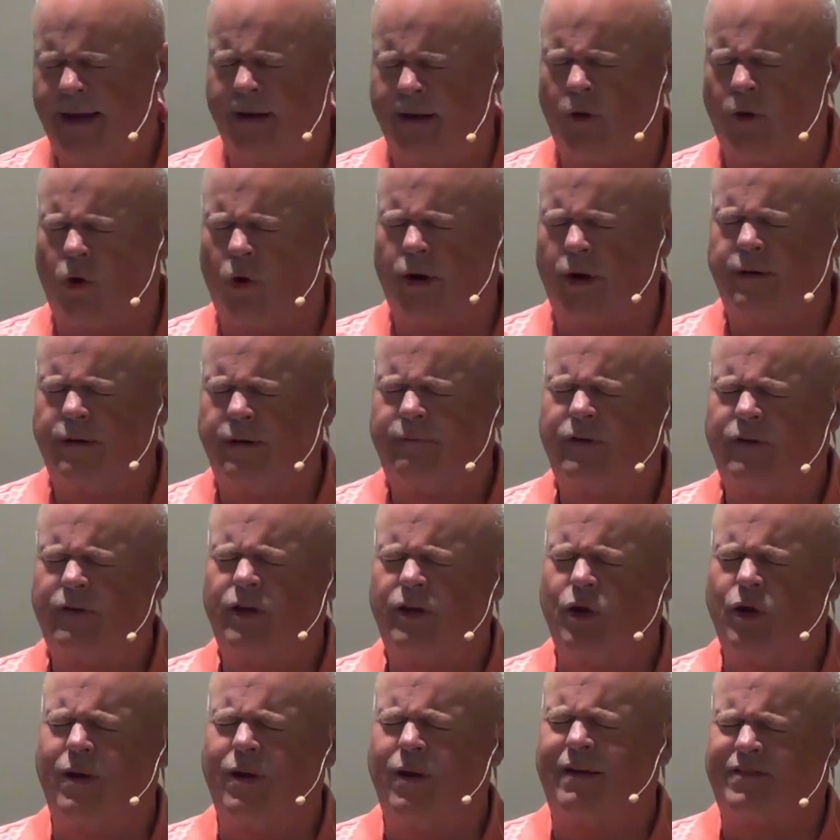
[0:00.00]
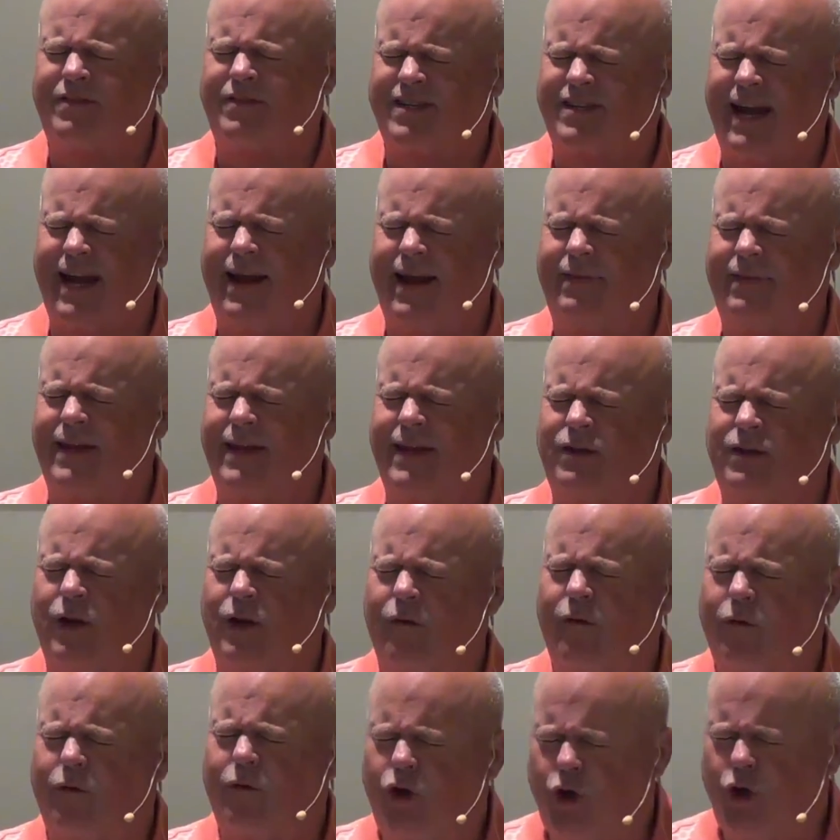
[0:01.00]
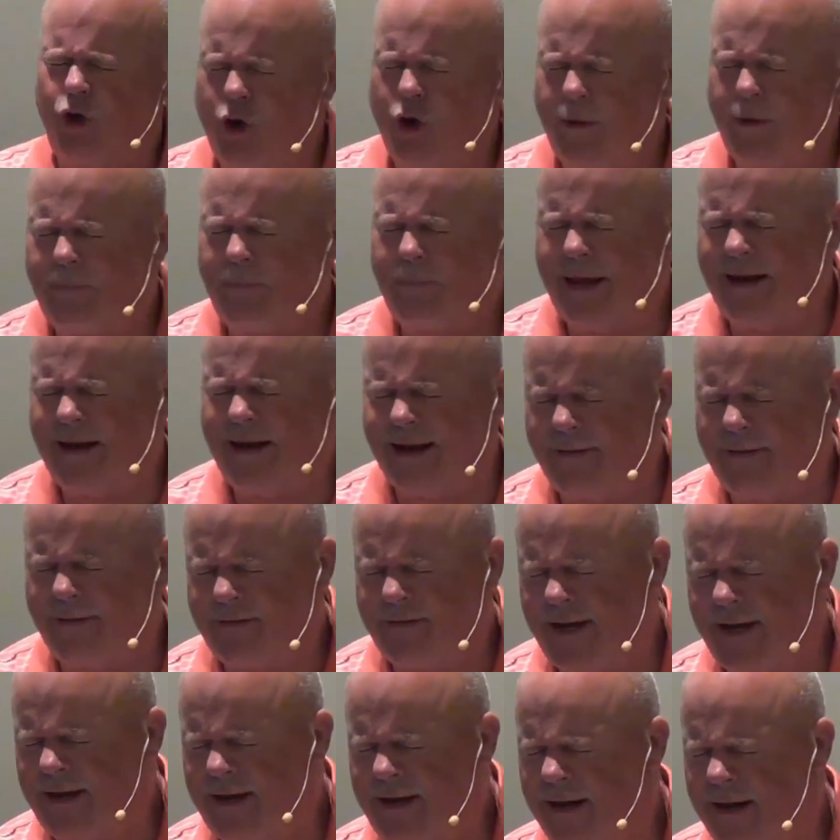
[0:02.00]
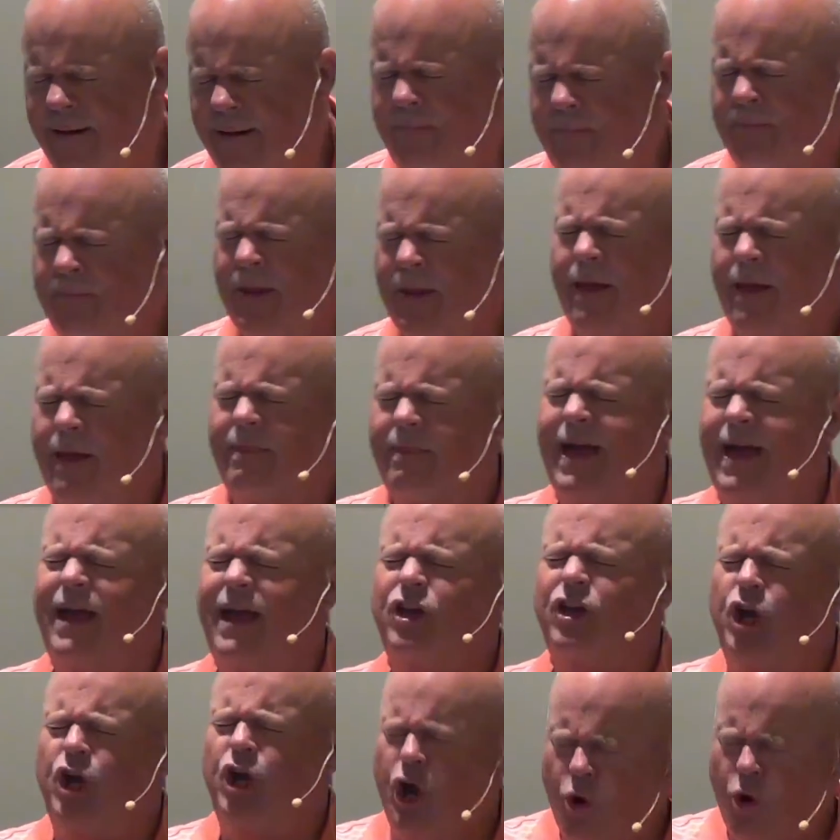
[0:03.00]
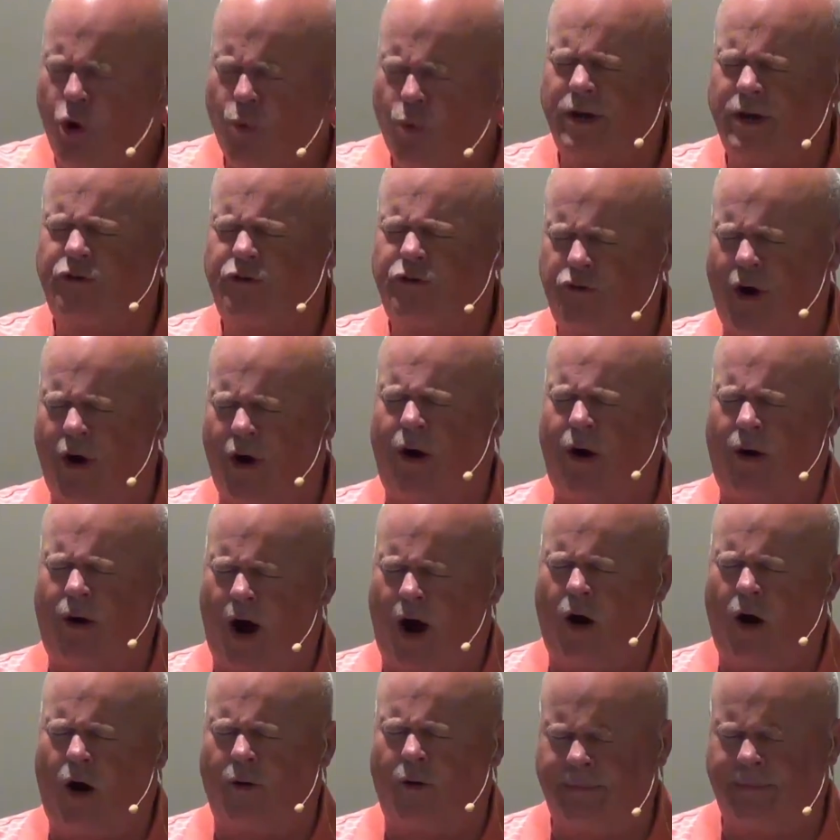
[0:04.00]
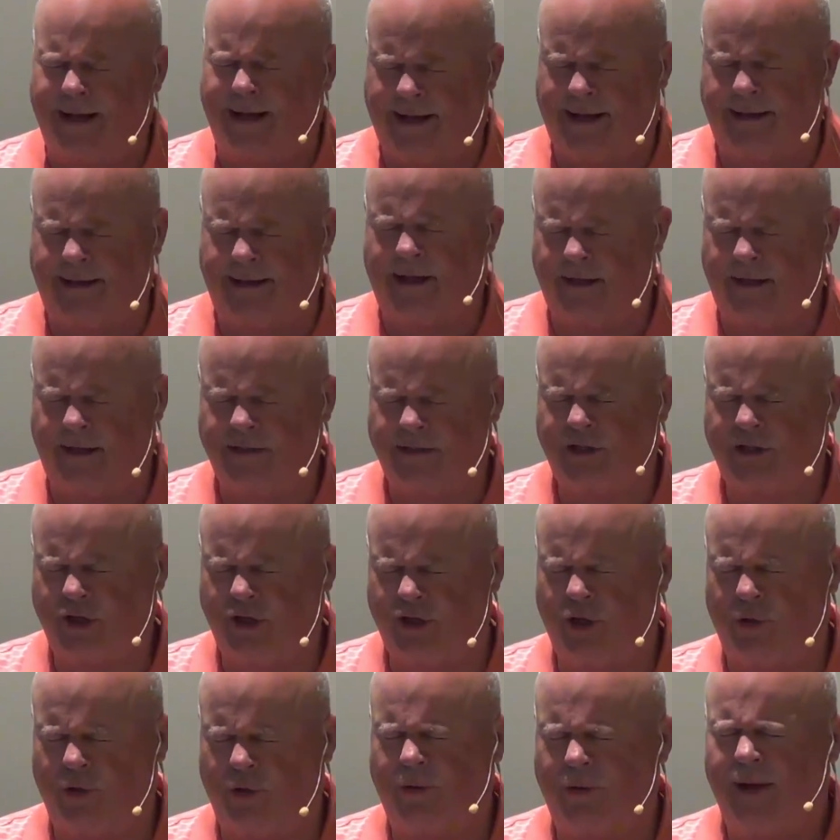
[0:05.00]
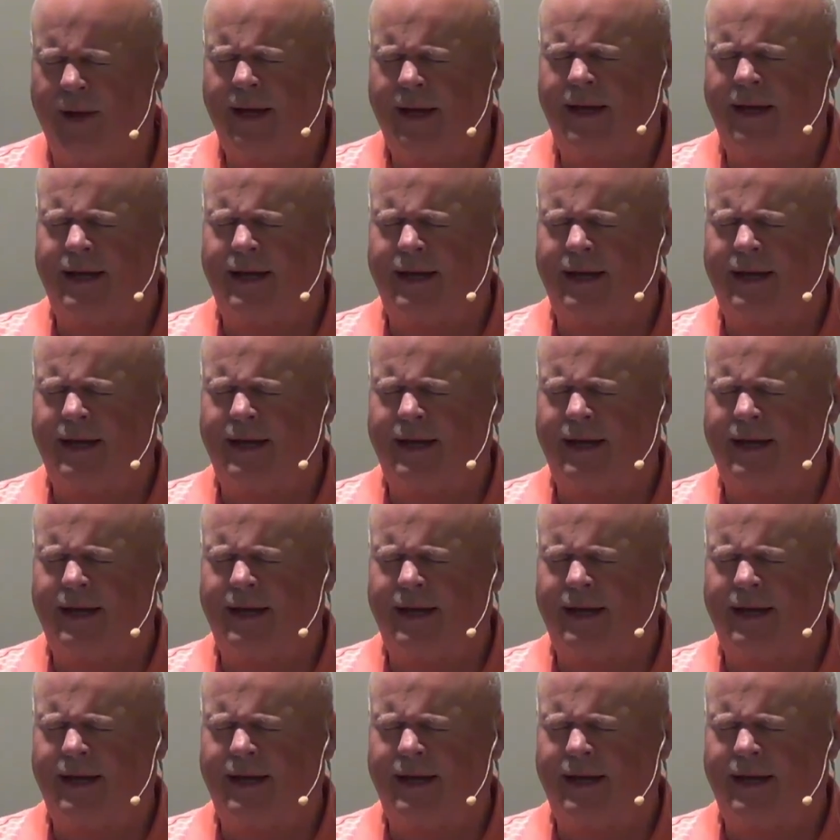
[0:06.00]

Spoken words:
And Lord, you have said that you'd be lifted up, that you would draw all men unto you.